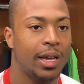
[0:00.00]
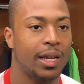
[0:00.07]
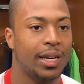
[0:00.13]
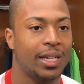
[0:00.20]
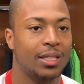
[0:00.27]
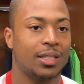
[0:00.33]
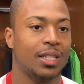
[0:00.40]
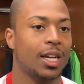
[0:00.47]

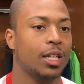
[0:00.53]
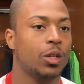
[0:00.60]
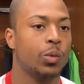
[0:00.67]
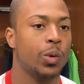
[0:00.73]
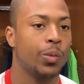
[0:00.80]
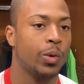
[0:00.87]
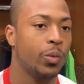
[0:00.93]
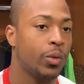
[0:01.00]
And that's exactly
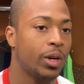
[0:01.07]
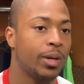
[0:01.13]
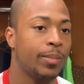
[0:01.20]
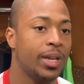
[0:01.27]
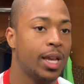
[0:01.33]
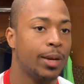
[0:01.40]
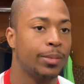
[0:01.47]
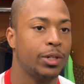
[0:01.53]
what we want to
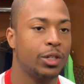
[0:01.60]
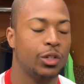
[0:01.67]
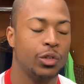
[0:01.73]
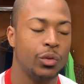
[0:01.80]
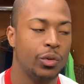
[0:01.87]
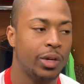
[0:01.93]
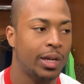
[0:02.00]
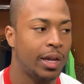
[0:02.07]
be able to
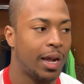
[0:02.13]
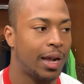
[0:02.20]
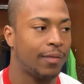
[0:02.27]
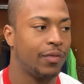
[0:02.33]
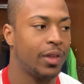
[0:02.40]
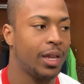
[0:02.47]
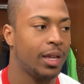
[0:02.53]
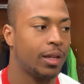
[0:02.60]
do. I
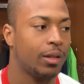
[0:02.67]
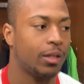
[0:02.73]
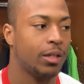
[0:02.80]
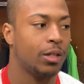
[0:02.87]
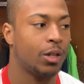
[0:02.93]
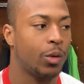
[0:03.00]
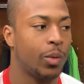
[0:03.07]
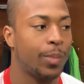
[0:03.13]
think,
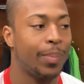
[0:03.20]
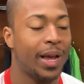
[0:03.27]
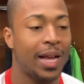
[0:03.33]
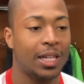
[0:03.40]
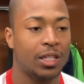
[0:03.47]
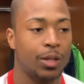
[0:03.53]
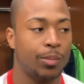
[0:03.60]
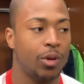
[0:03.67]
you know, we
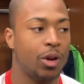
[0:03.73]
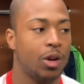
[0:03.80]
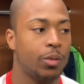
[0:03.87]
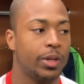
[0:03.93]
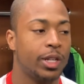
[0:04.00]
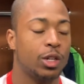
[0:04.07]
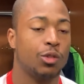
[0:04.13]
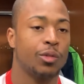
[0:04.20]
passed the ball.
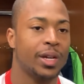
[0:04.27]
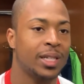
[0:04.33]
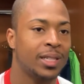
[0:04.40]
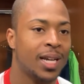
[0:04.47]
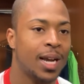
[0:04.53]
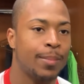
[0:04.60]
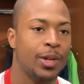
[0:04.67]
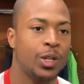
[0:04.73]
We did a great
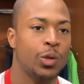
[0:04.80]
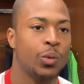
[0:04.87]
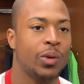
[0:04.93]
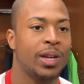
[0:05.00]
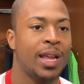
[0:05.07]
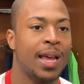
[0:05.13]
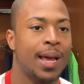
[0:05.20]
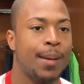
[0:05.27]
job at
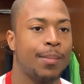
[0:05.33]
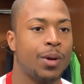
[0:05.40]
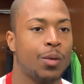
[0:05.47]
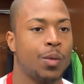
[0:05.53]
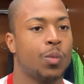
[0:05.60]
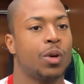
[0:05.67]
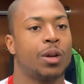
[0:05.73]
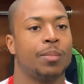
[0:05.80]
doing that.
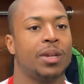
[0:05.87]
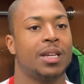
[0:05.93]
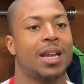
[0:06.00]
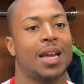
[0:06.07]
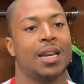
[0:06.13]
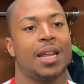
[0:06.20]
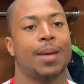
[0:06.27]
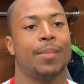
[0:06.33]
But we want to be
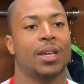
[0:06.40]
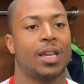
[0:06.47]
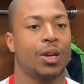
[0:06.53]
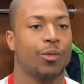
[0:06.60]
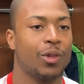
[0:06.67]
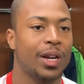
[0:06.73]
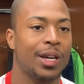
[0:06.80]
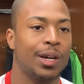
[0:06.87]
dynamic
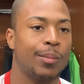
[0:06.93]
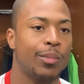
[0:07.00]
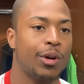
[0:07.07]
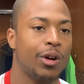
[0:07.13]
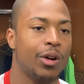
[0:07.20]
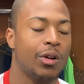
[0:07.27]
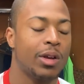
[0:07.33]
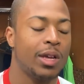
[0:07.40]
at running the
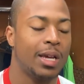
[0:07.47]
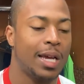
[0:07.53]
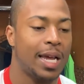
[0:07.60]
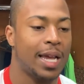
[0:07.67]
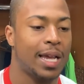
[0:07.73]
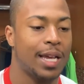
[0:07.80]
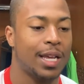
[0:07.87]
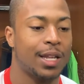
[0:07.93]
ball.
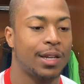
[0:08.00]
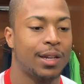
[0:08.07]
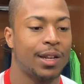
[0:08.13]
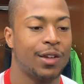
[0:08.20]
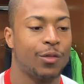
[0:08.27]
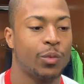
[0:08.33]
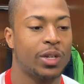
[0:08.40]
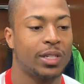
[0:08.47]
And
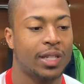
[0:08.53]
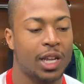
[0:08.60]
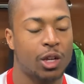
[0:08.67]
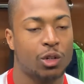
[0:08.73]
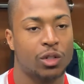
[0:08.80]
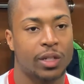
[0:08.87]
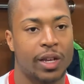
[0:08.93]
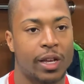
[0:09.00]
if we stay
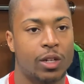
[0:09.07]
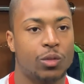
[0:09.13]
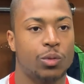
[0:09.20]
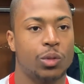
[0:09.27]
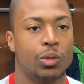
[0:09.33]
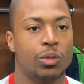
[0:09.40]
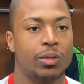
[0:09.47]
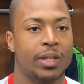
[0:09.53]
on
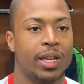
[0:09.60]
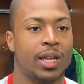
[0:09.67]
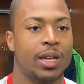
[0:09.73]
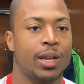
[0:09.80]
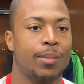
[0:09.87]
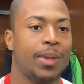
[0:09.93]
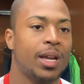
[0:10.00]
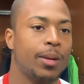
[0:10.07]
schedule,
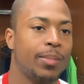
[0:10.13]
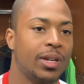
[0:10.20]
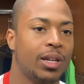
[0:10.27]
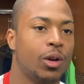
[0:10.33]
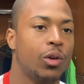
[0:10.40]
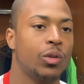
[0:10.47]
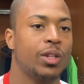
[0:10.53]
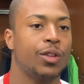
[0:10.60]
then it might have been
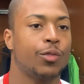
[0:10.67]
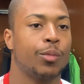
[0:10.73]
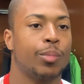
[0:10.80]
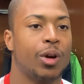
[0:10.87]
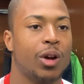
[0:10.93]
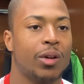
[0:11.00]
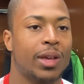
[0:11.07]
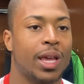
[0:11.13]
a whole
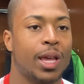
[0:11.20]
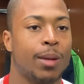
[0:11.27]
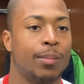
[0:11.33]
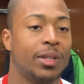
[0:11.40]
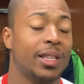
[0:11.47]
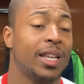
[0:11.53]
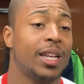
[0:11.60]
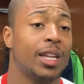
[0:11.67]
different ball game.
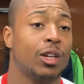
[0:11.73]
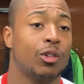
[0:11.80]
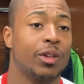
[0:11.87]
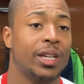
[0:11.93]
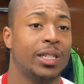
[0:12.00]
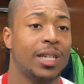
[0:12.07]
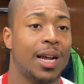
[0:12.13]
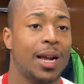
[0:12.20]
But they did a
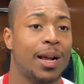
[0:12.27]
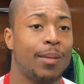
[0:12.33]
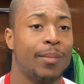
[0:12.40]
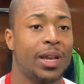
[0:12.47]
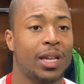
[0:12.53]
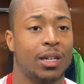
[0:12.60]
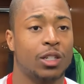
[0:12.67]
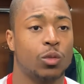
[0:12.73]
great
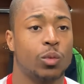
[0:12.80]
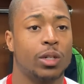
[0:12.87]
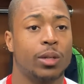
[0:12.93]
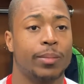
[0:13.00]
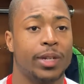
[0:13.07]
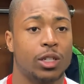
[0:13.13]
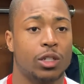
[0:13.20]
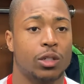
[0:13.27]
job making us
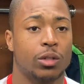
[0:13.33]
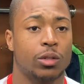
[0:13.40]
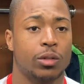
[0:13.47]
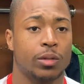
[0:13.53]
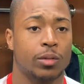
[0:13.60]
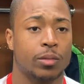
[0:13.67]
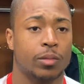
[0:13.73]
one-dimensional.